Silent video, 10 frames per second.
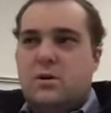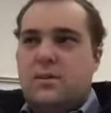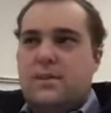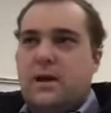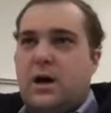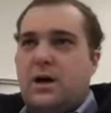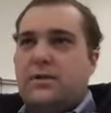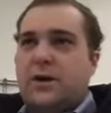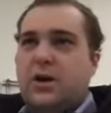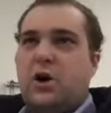
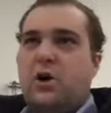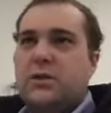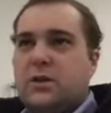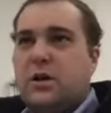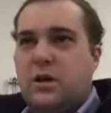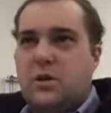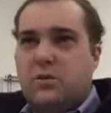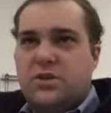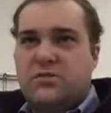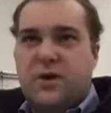The COVID lung
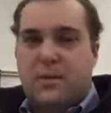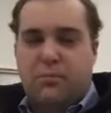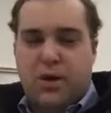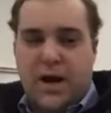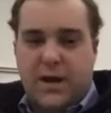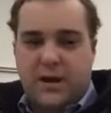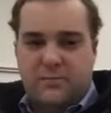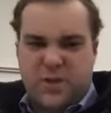was fibrotic.